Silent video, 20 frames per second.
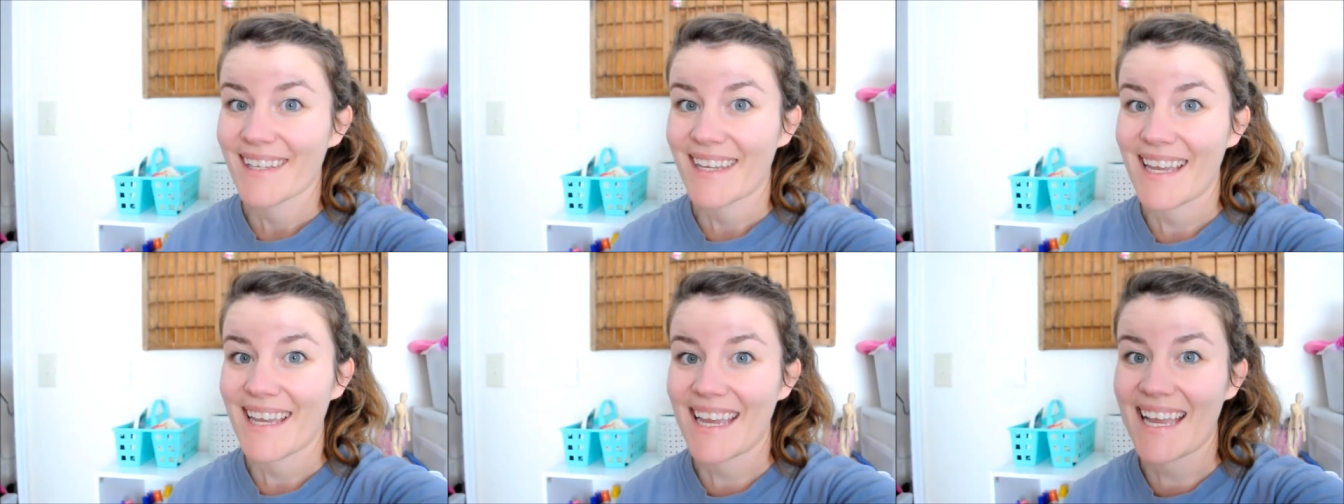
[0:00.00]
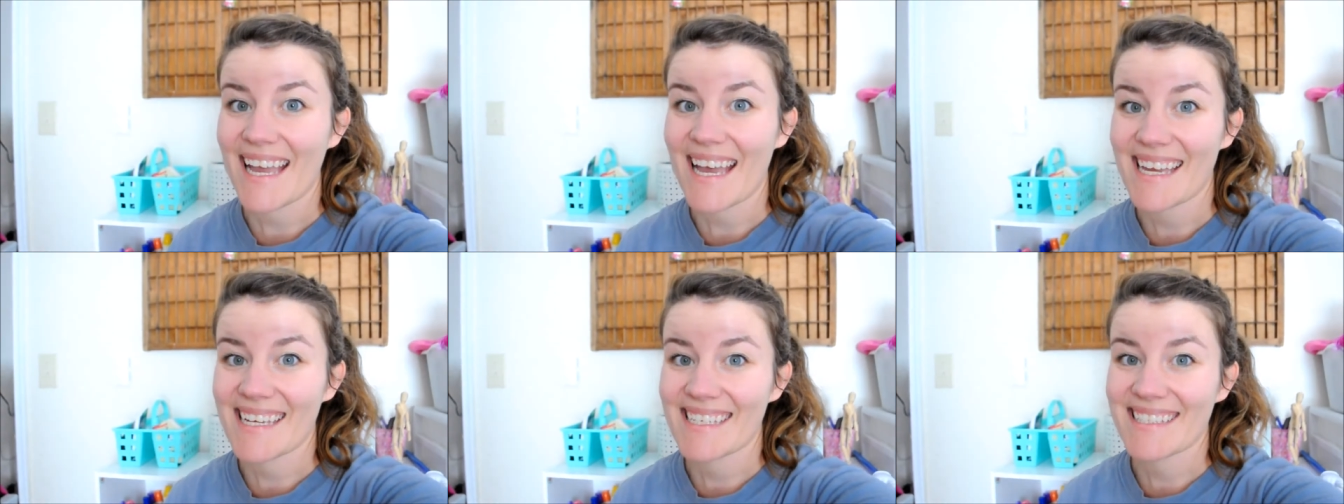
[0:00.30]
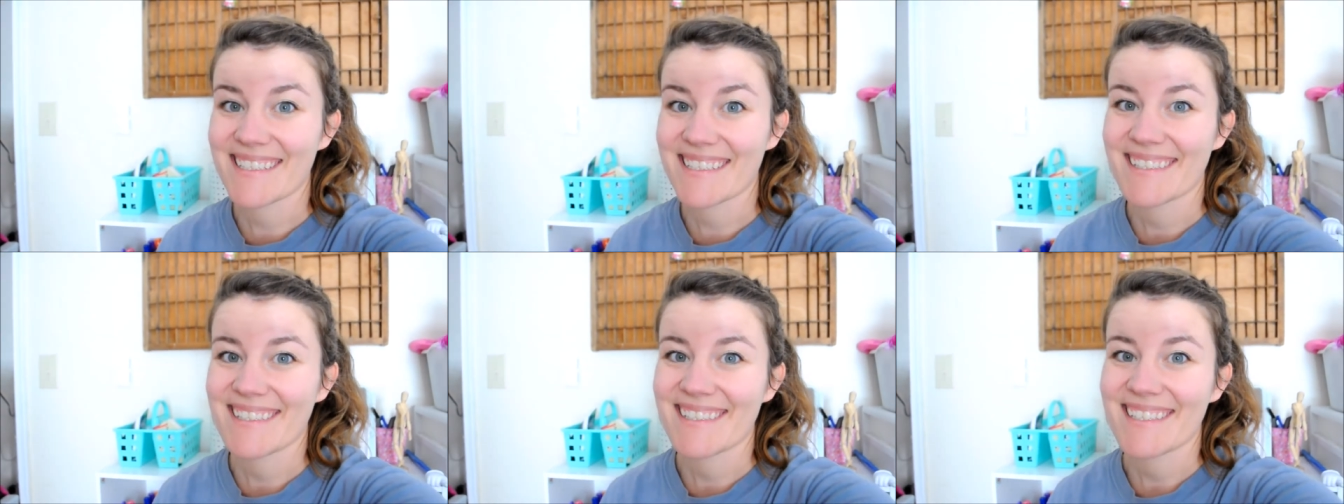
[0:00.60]
Hey
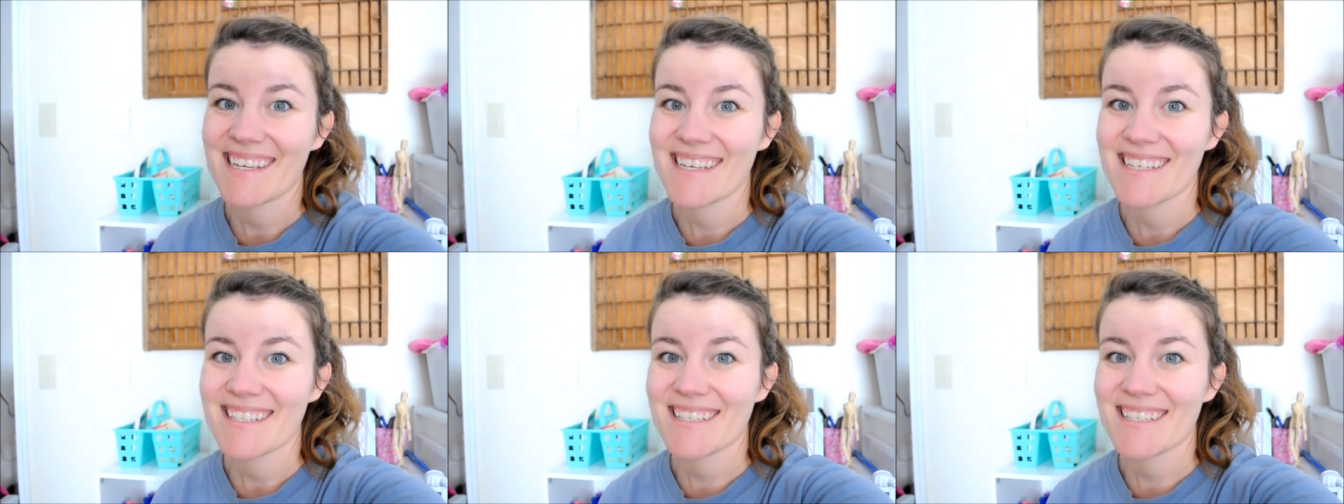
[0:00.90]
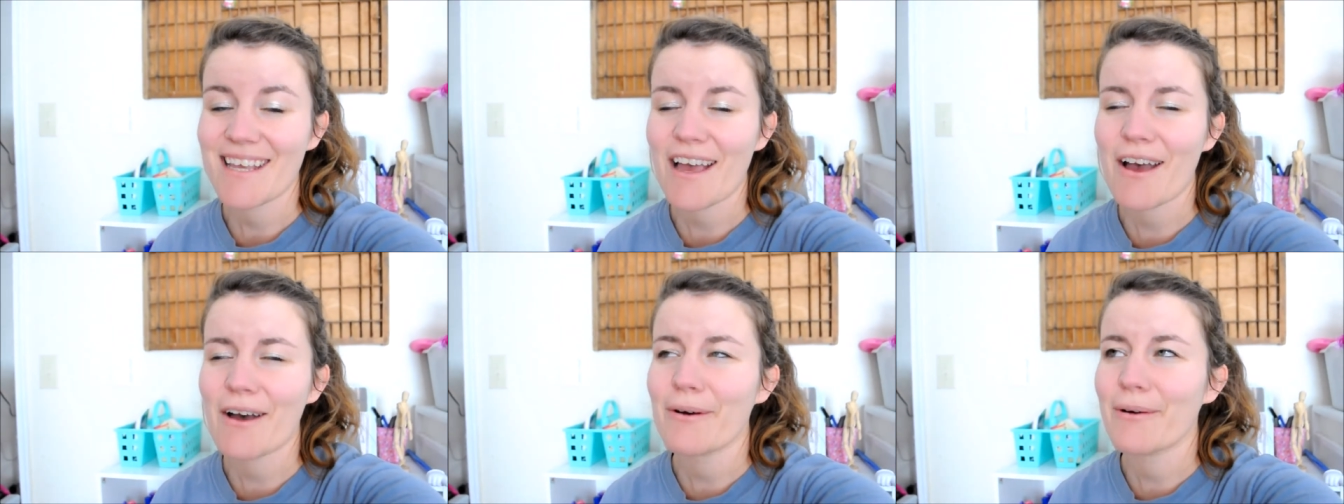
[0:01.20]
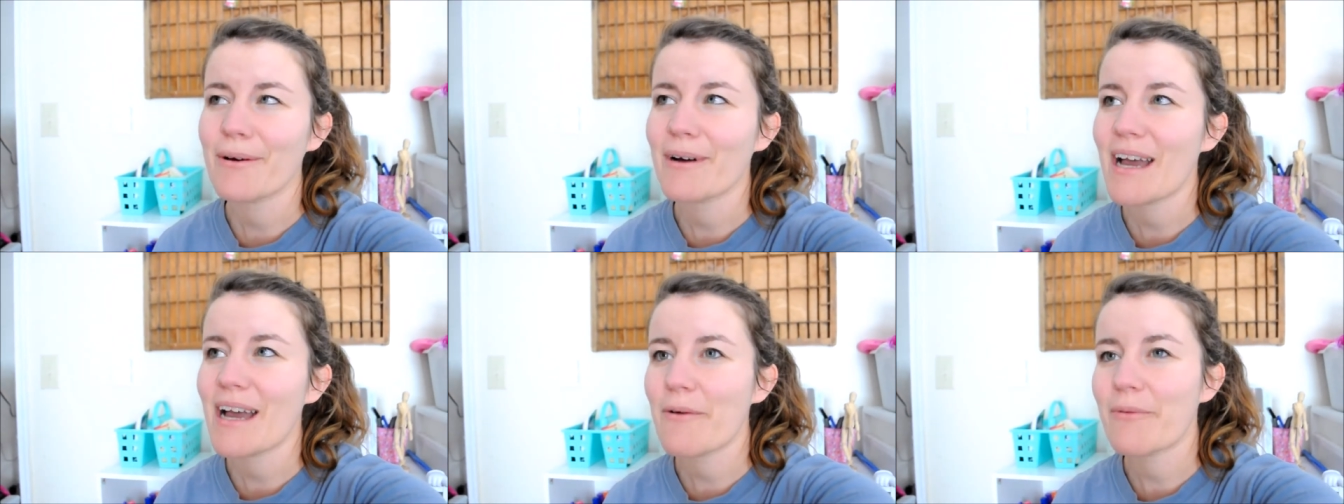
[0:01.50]
guys,
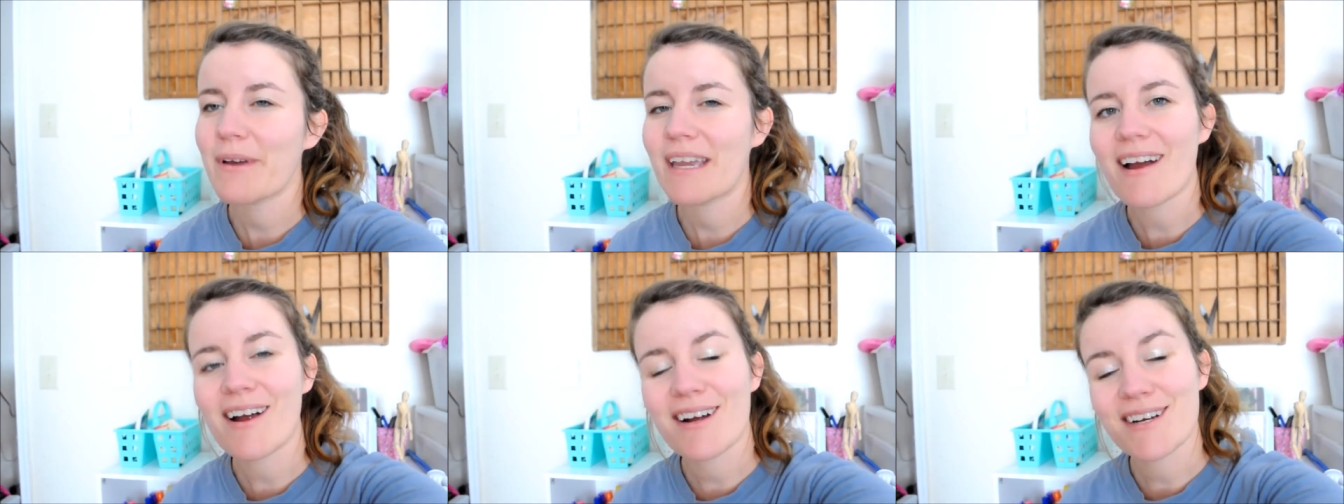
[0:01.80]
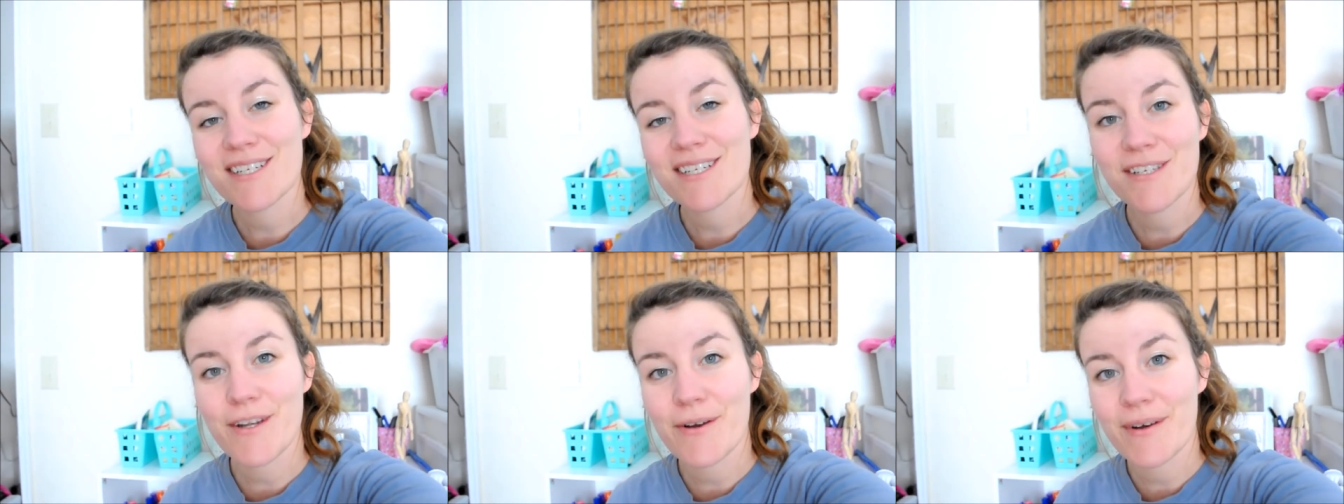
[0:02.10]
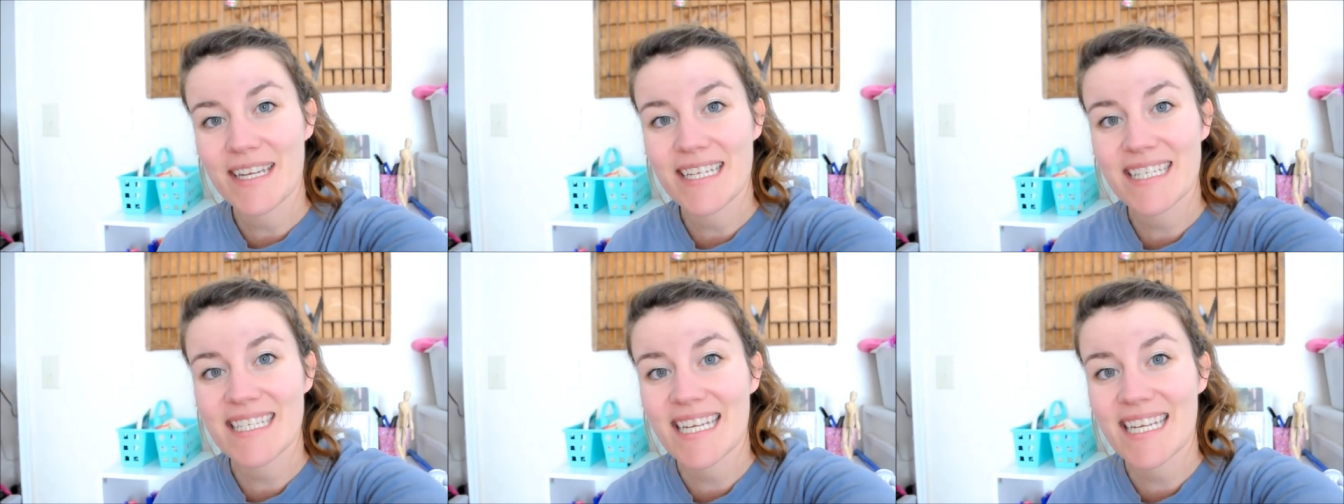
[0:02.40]
so we are
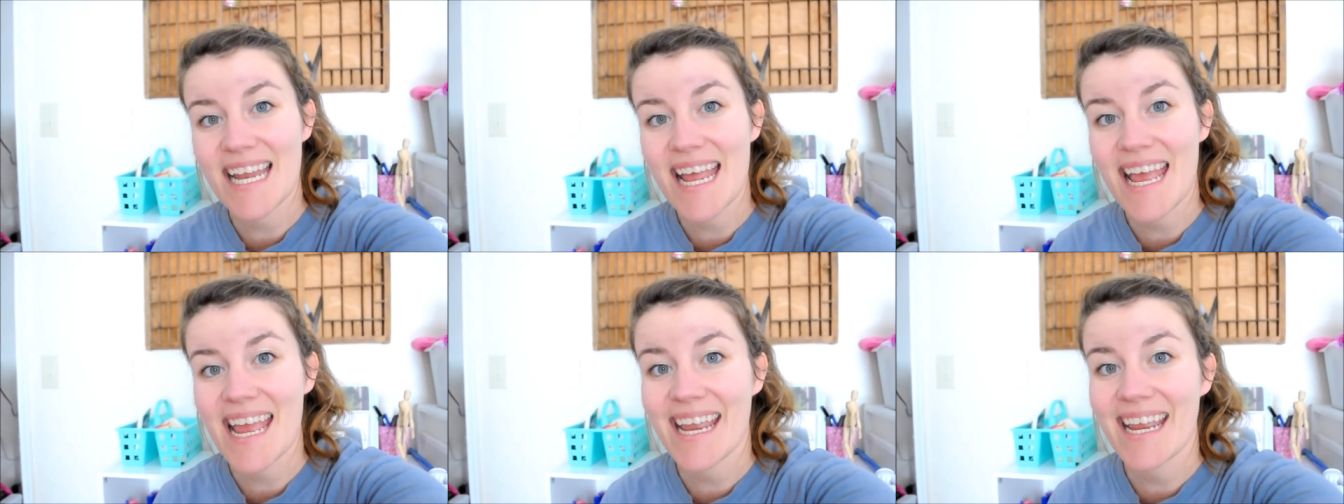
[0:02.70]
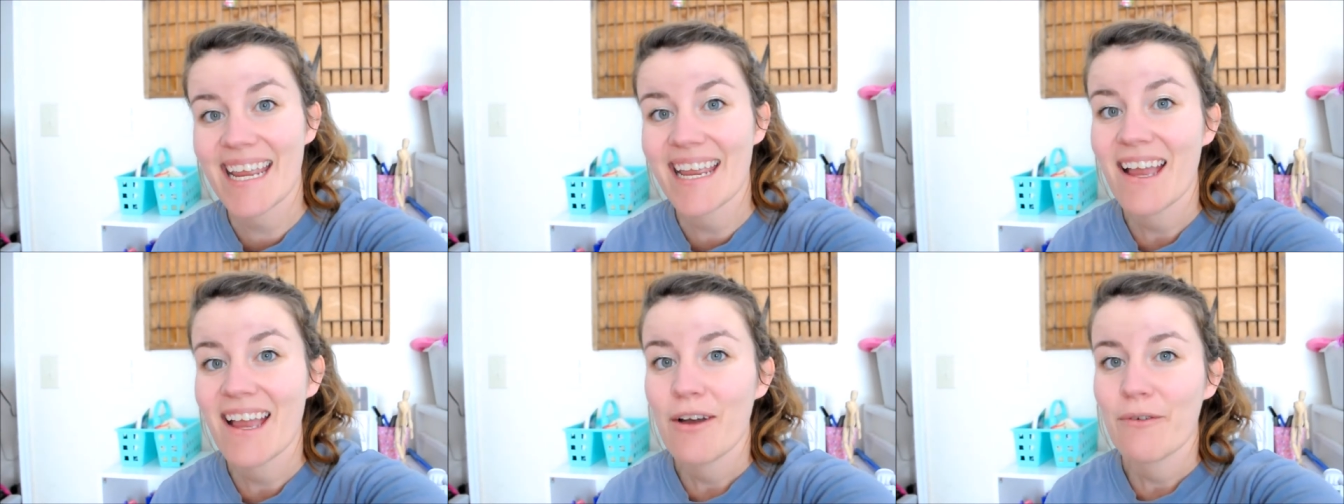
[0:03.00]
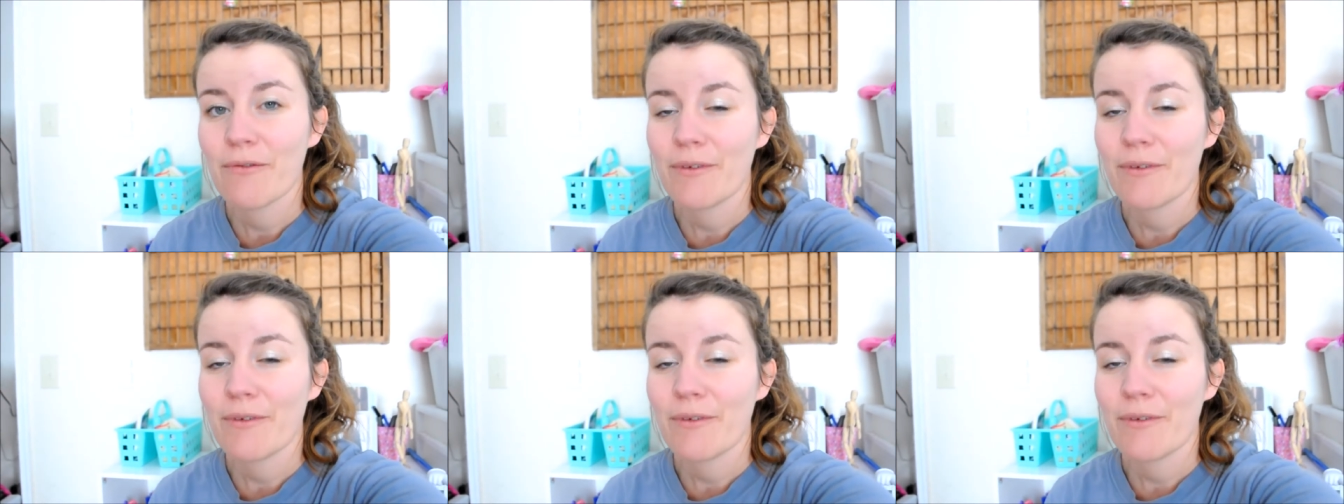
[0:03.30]
snowed in today.